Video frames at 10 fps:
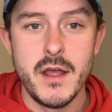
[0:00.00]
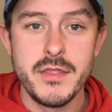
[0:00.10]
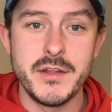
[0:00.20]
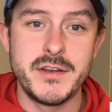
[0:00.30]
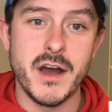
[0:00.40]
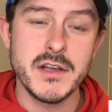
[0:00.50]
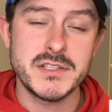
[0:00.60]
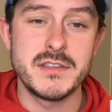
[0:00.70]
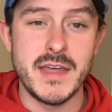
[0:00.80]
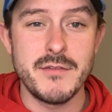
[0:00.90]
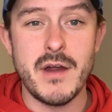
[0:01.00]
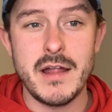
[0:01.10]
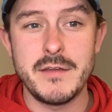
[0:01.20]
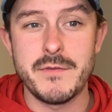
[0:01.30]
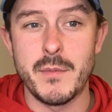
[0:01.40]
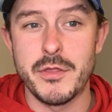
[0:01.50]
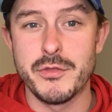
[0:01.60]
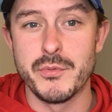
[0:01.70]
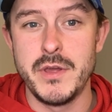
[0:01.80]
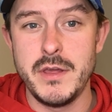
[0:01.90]
The Ducks, they rally from a
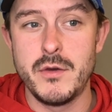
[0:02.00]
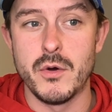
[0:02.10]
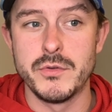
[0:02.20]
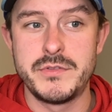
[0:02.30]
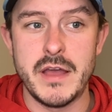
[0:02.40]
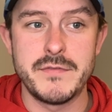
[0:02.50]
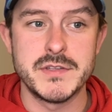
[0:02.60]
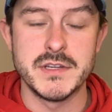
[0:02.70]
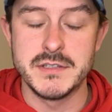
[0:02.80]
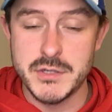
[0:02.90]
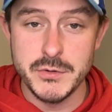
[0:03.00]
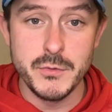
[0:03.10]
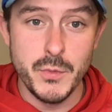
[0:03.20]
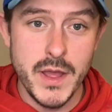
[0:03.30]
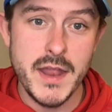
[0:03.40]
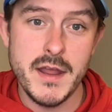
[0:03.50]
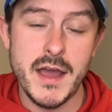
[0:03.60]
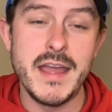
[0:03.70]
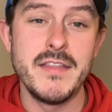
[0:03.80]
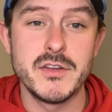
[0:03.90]
3-goal deficit to win
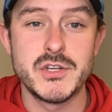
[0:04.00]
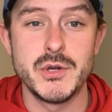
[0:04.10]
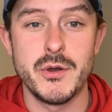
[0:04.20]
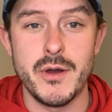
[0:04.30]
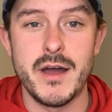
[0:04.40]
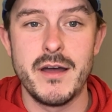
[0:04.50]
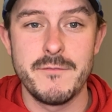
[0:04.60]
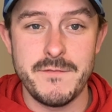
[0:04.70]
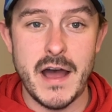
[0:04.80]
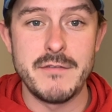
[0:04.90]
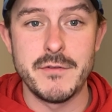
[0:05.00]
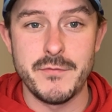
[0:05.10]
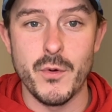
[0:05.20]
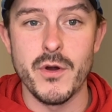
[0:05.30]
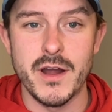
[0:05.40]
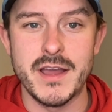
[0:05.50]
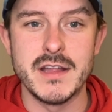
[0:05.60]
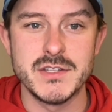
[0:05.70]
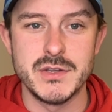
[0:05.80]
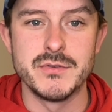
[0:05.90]
in the shootout 5-4
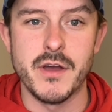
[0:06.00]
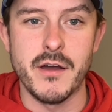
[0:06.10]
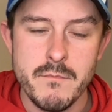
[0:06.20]
against Utah.